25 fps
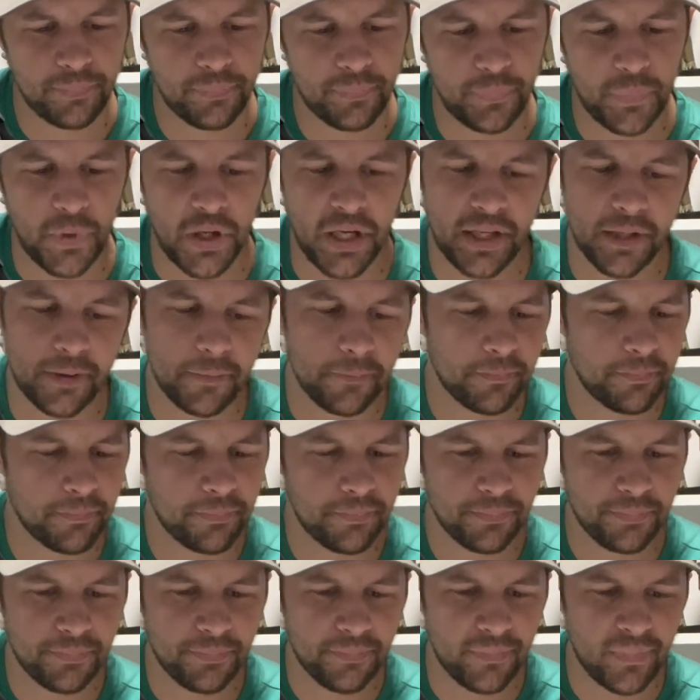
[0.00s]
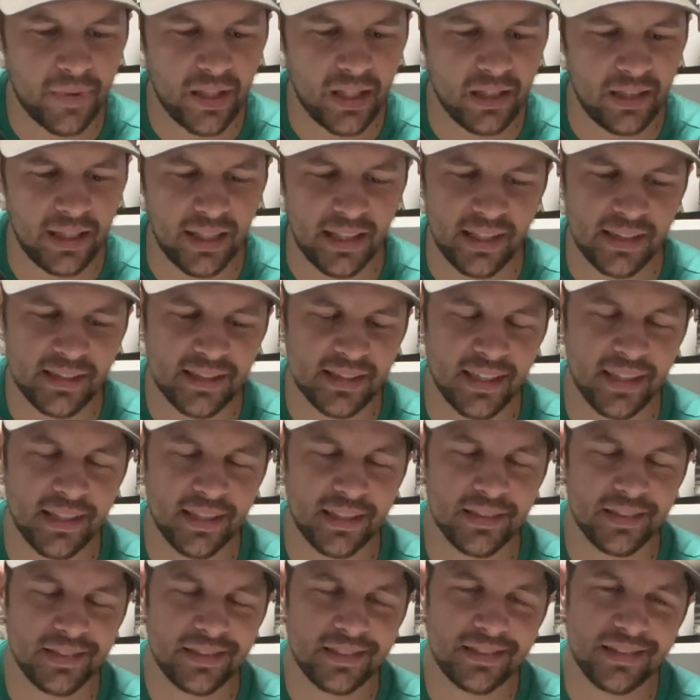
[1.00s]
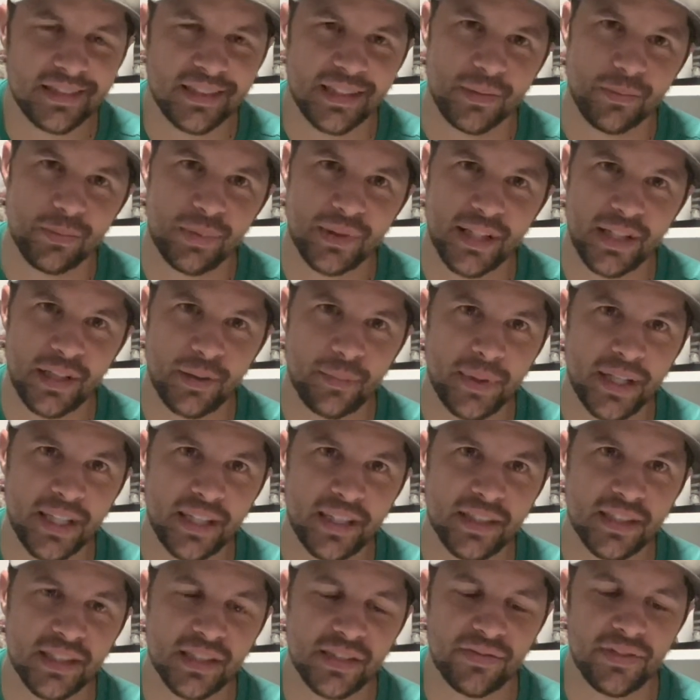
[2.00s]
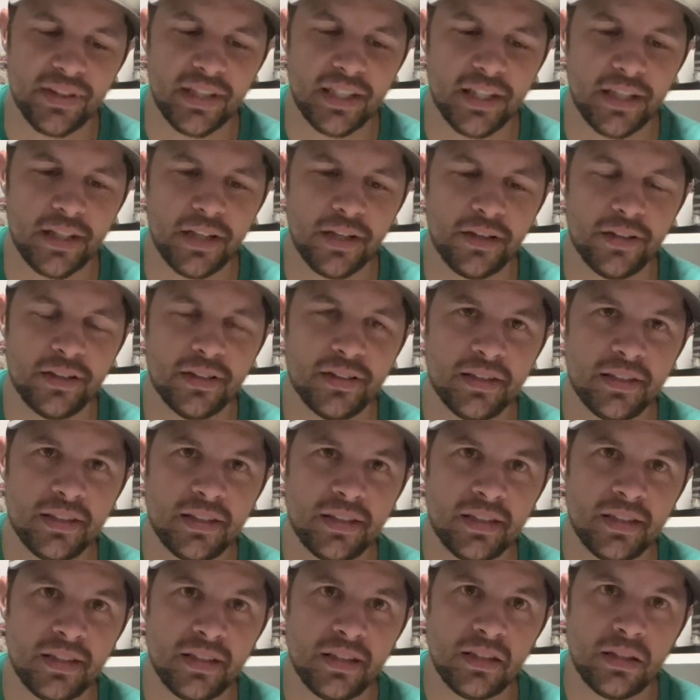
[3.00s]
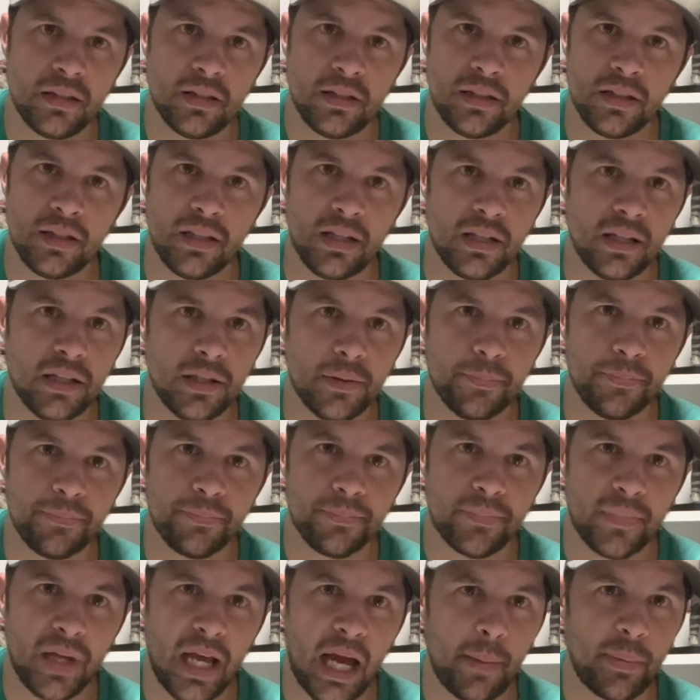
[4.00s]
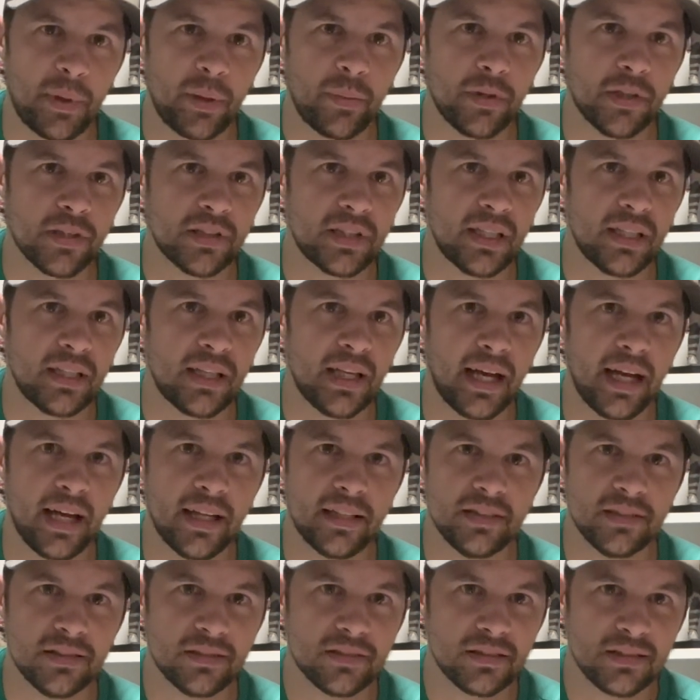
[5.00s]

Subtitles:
But like I said, didn't plan on making this video. Happy birthday, Dad.